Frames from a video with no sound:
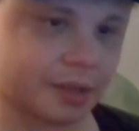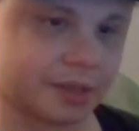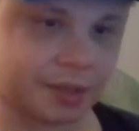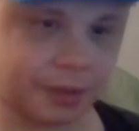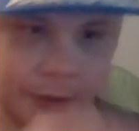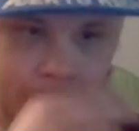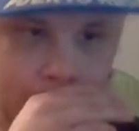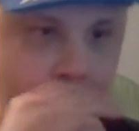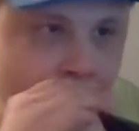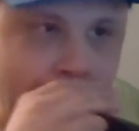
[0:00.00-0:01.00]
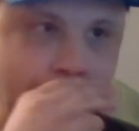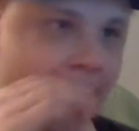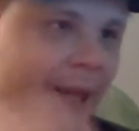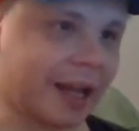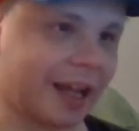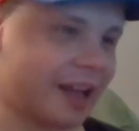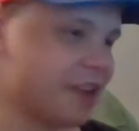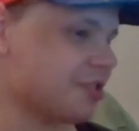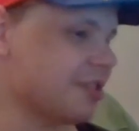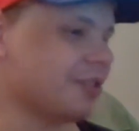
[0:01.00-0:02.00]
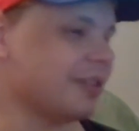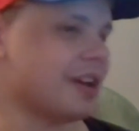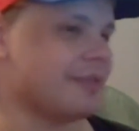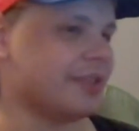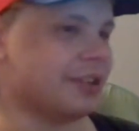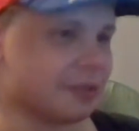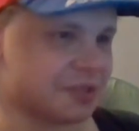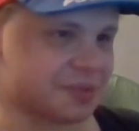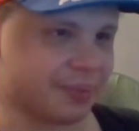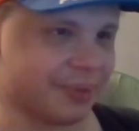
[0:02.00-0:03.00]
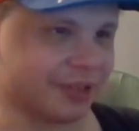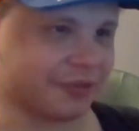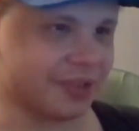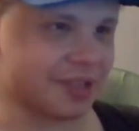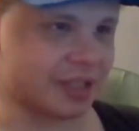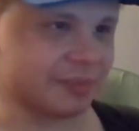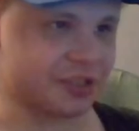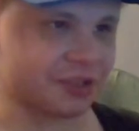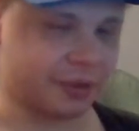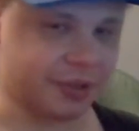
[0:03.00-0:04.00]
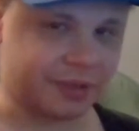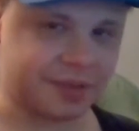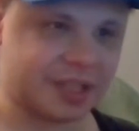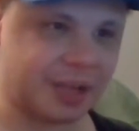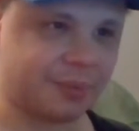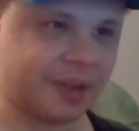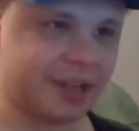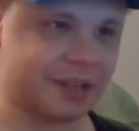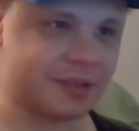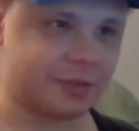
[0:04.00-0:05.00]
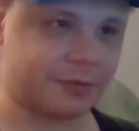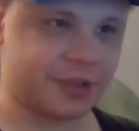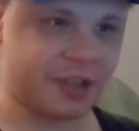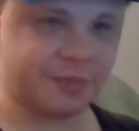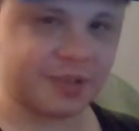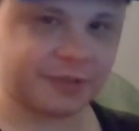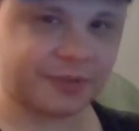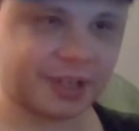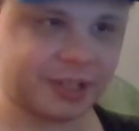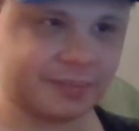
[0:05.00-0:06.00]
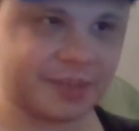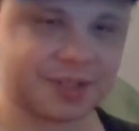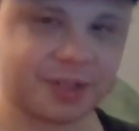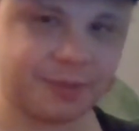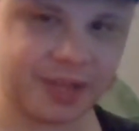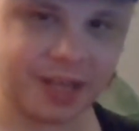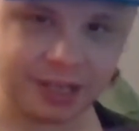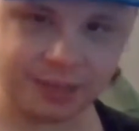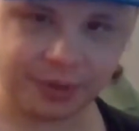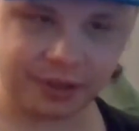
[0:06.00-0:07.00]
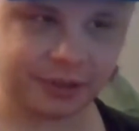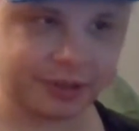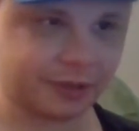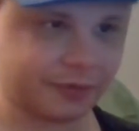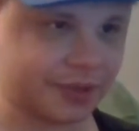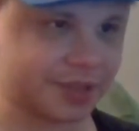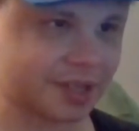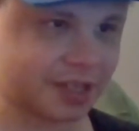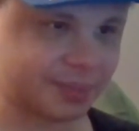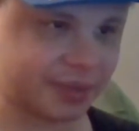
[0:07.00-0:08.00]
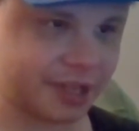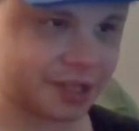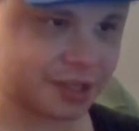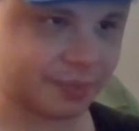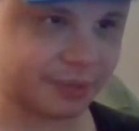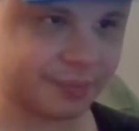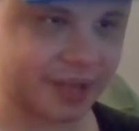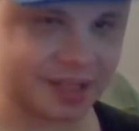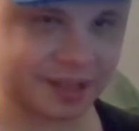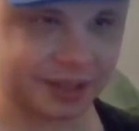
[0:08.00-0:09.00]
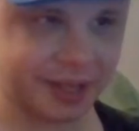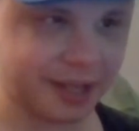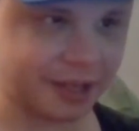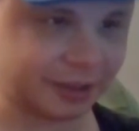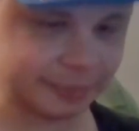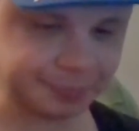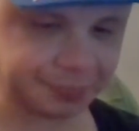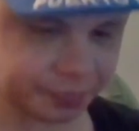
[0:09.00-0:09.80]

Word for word: So uh, I actually don't have any notes prepared for this. I'm just going off the top of my head, so forgive me if I mess up any part of this explanation. But basically, um,